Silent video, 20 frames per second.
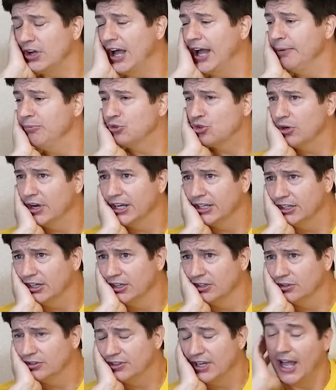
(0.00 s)
I'm trying to
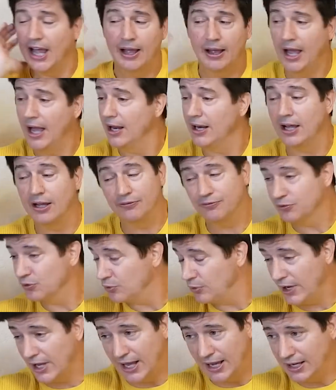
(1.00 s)
understand.
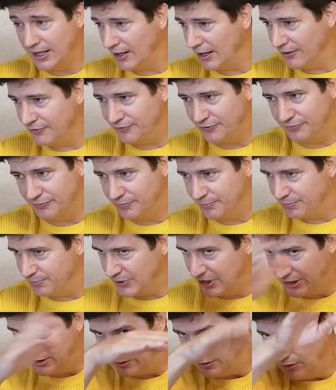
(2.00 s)
I've
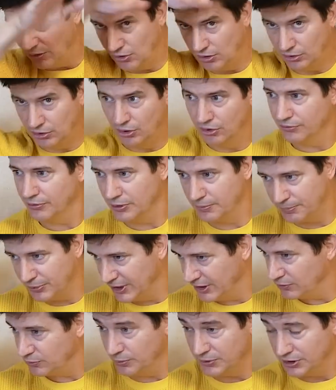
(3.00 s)
been all over the
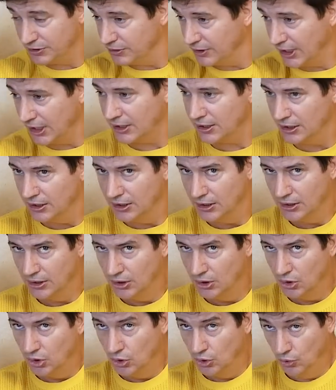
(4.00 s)
place with like
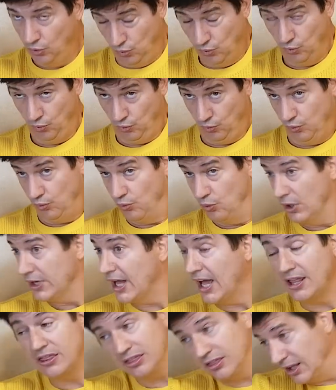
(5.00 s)
what
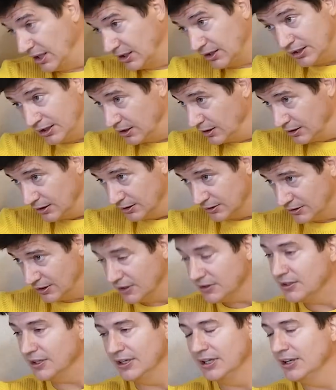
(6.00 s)
I think
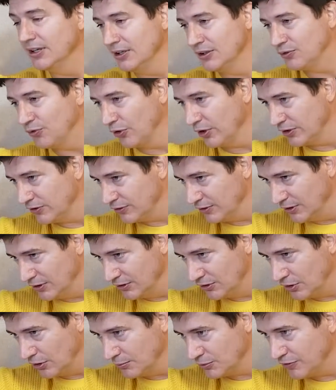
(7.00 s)

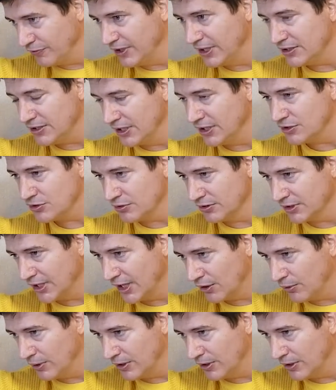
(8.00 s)
in terms of answering that